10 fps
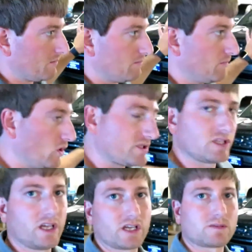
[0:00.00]
Most
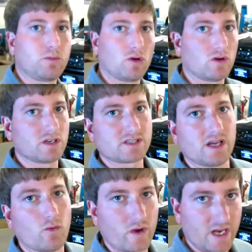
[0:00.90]
of the Explorers
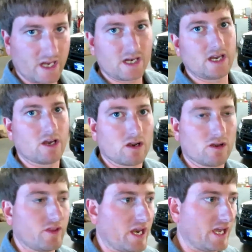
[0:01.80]
that we get here
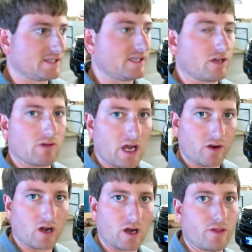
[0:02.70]
and that I see
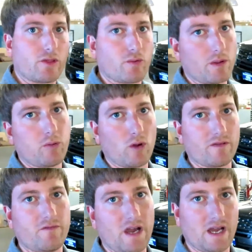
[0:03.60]
around are the
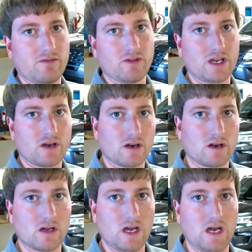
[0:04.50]
3.5
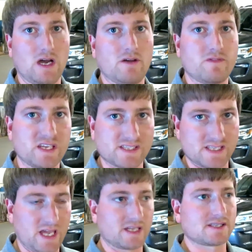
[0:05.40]
liter
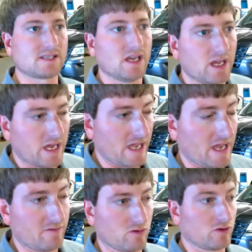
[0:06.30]
V6. I
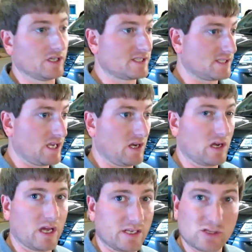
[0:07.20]
haven't really seen
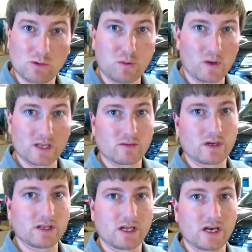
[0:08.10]
a
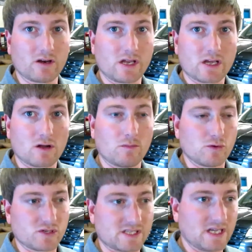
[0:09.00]
2.3 liter
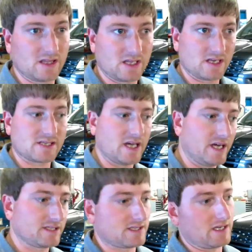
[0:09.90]
EcoBoost in these
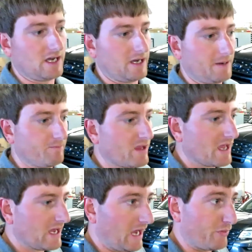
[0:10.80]
yet.
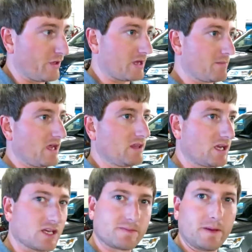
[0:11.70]
I think mainly
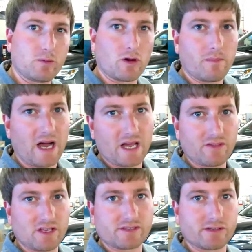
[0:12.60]
because people are
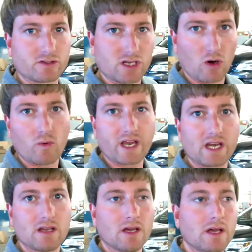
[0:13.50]
buying these, they're
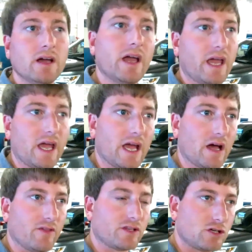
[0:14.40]
towing,
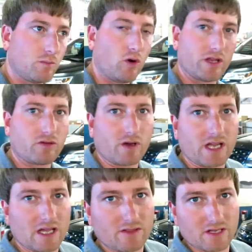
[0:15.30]
and the
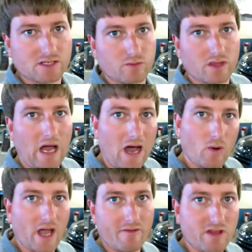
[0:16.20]
2.3 in this, with
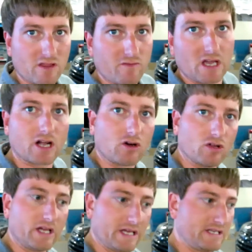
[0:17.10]
how heavy the
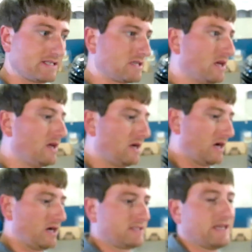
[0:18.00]
vehicle is
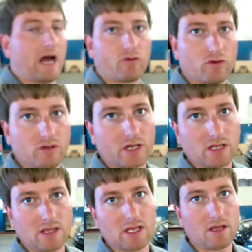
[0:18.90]
not really
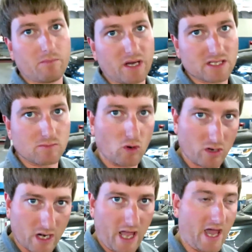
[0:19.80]
the best
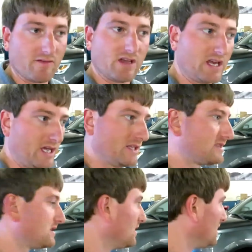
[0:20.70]
motor to have in it.